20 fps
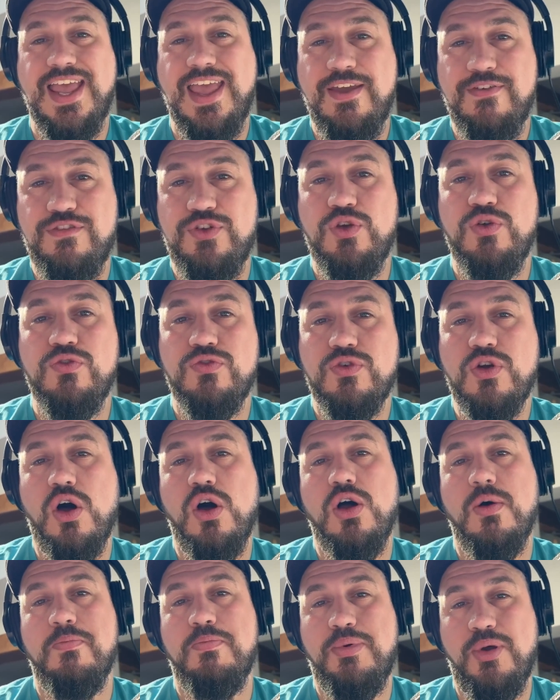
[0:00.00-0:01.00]
if you've
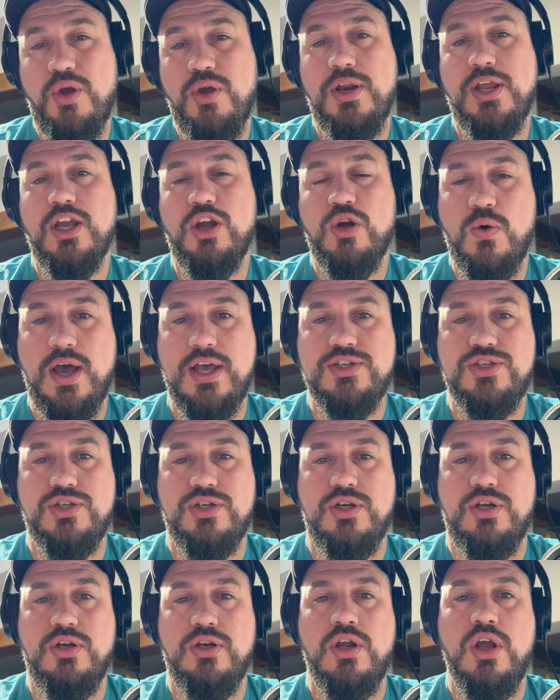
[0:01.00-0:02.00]
got a burning
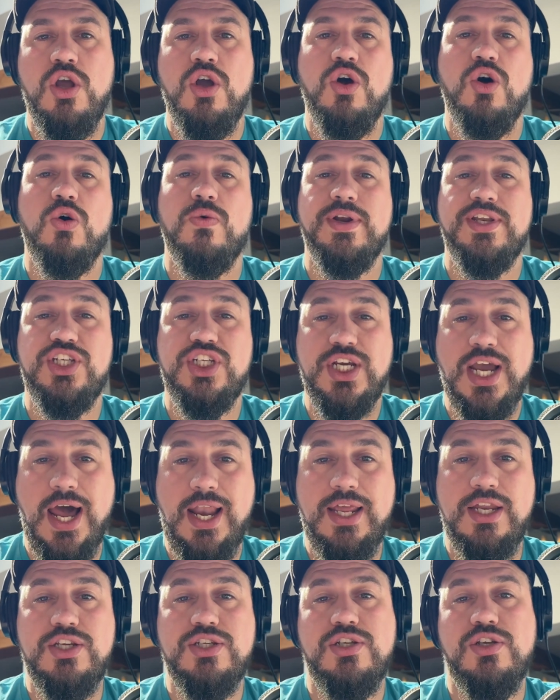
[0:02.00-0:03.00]
question or a
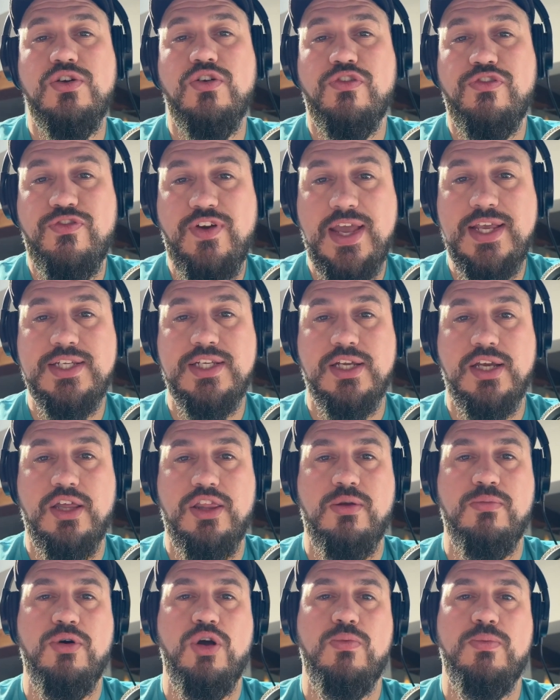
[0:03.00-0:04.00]
challenge that you're facing
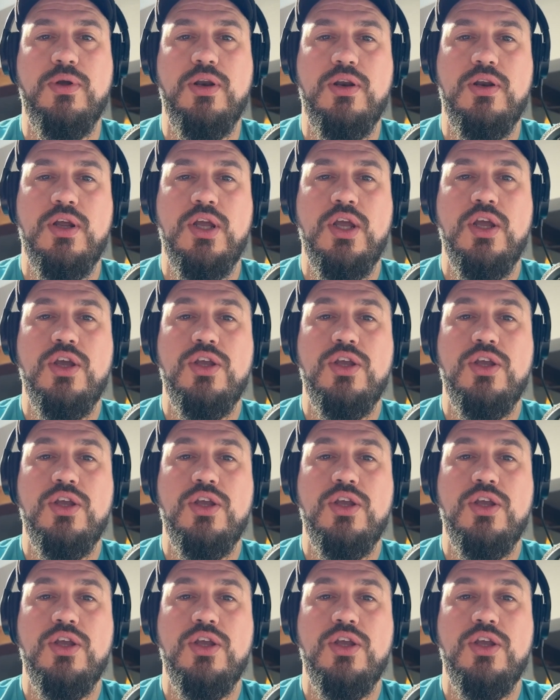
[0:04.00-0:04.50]
at the moment,